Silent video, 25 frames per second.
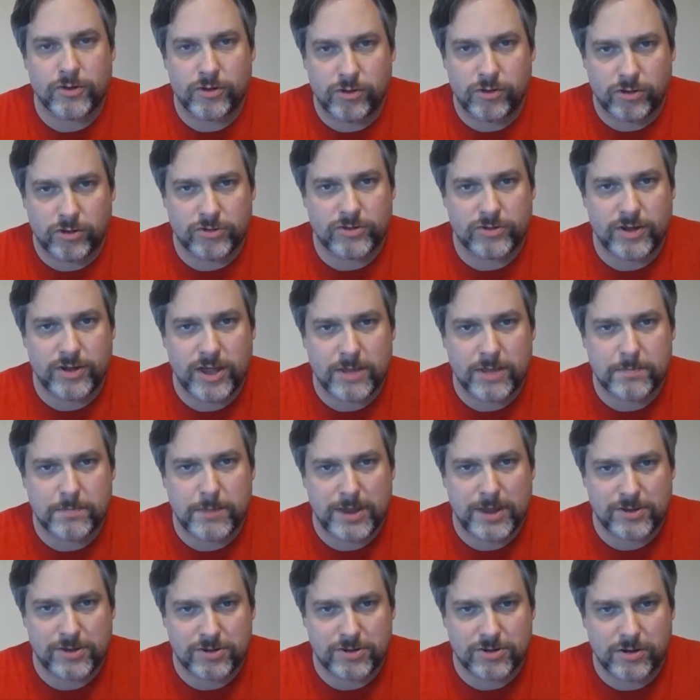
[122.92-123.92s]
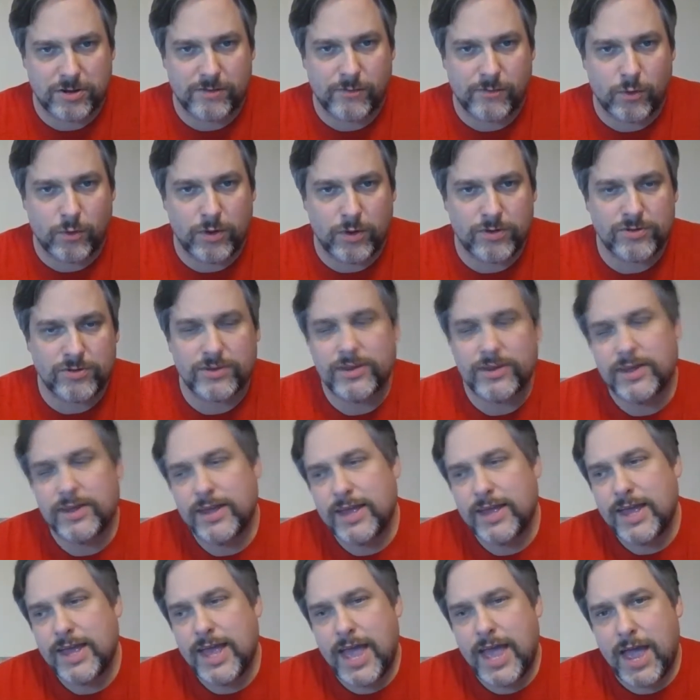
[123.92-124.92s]
looks like based on their voice,
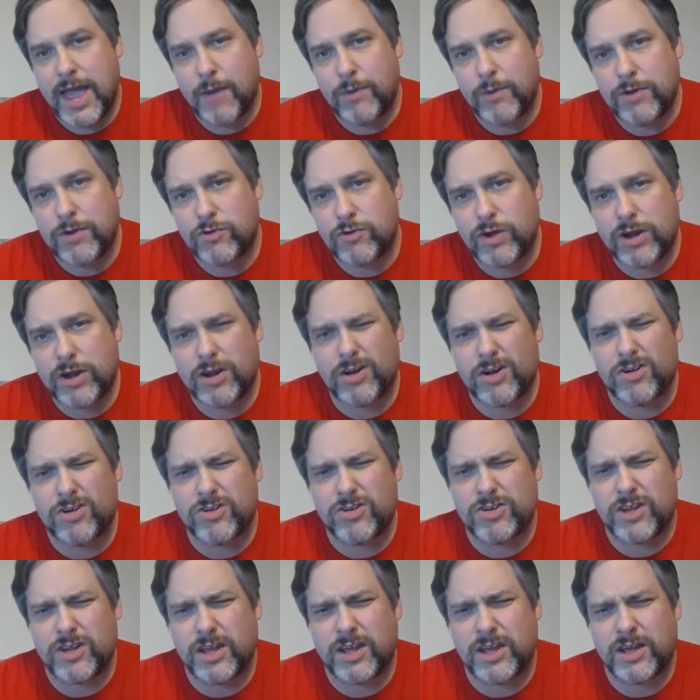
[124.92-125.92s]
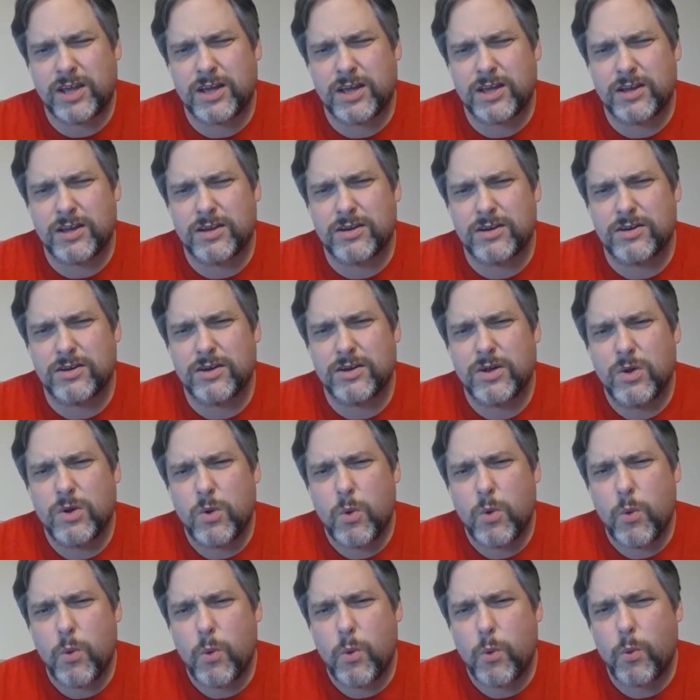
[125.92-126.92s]
and we try to understand
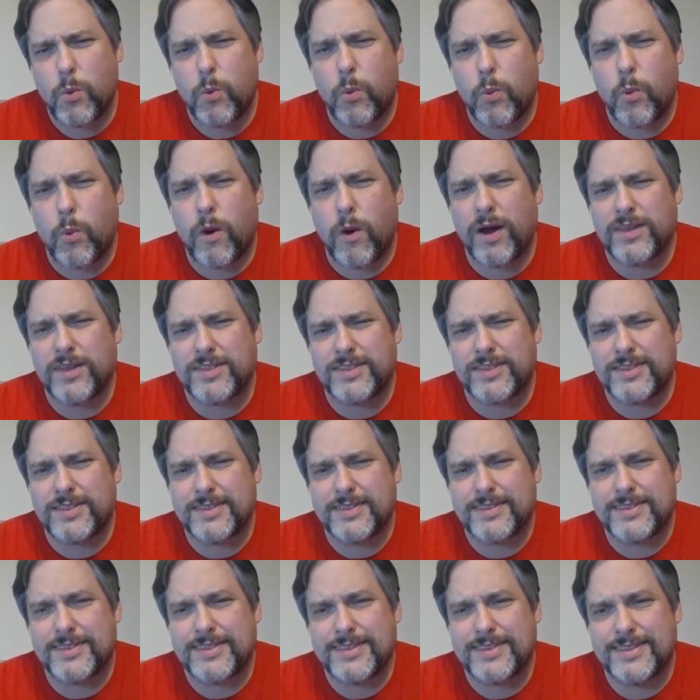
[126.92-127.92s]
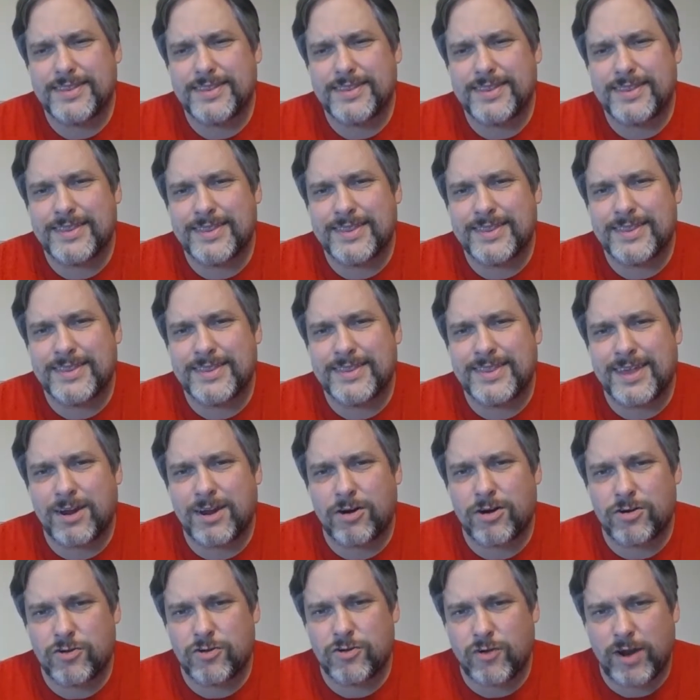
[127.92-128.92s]
what
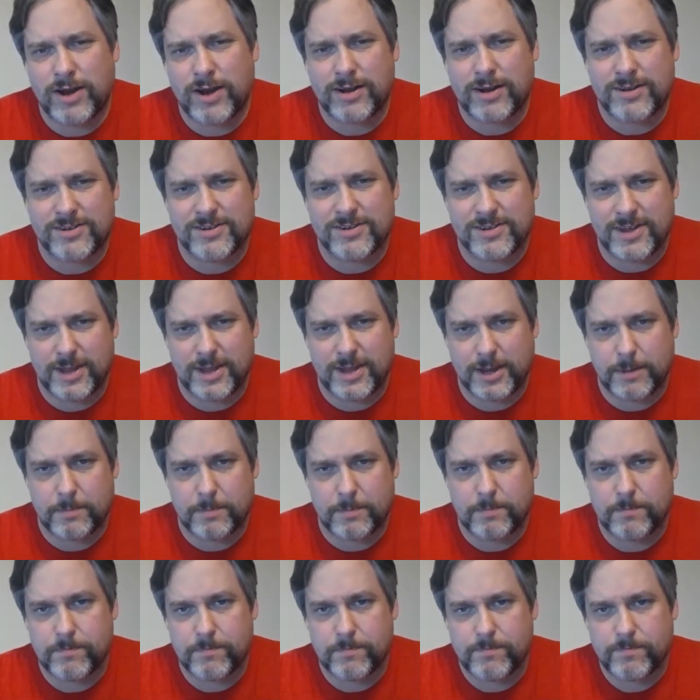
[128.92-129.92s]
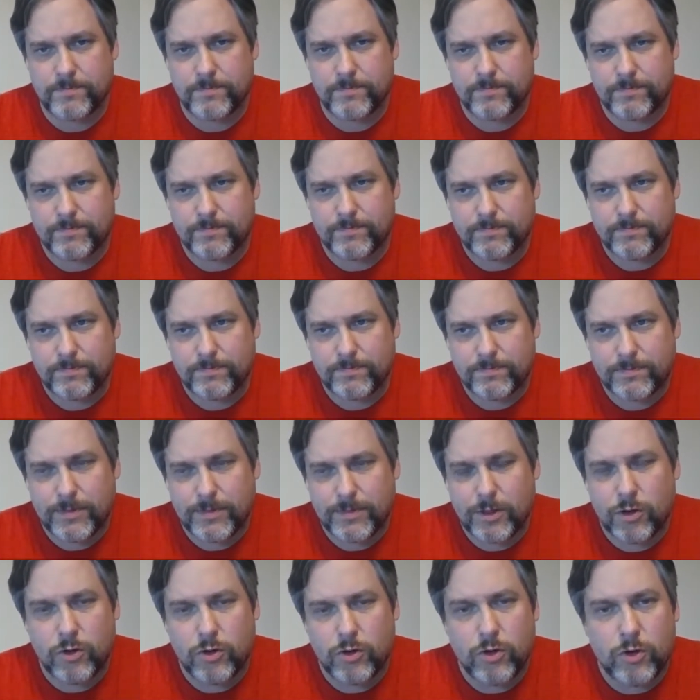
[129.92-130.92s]
they're trying to say.
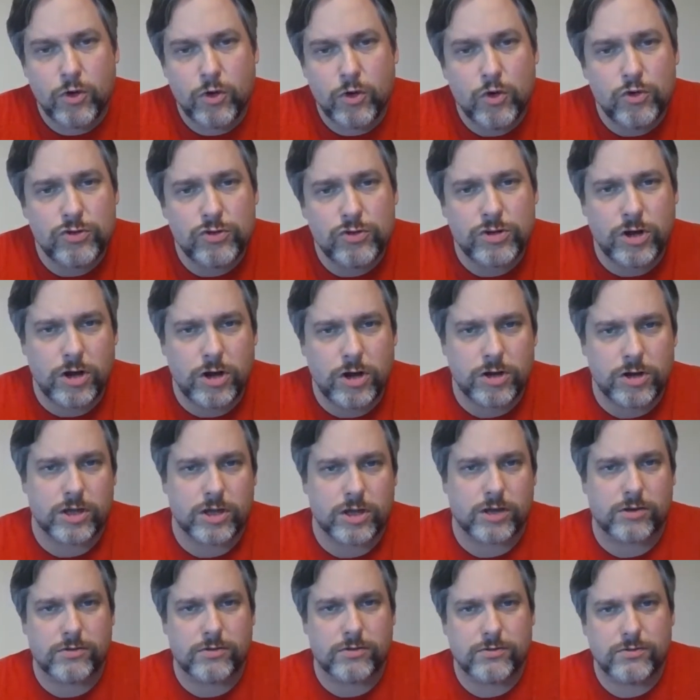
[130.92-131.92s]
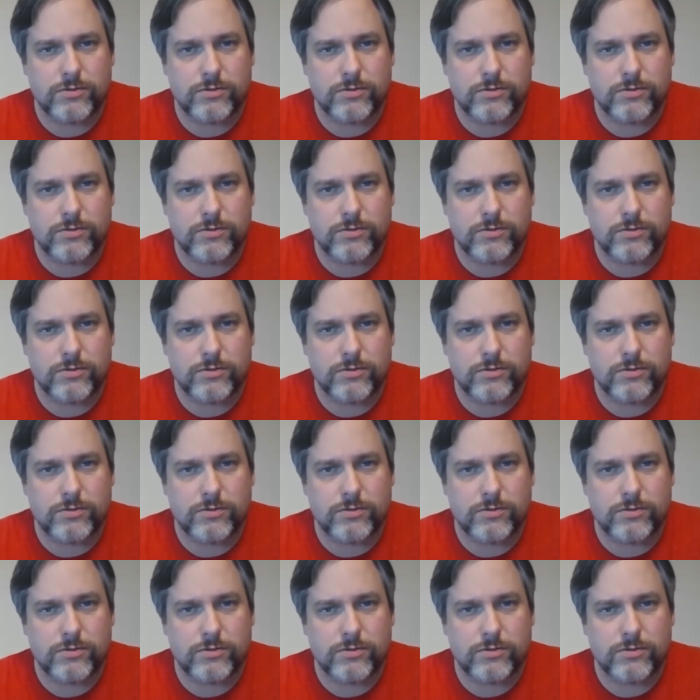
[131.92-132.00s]
Who's talking?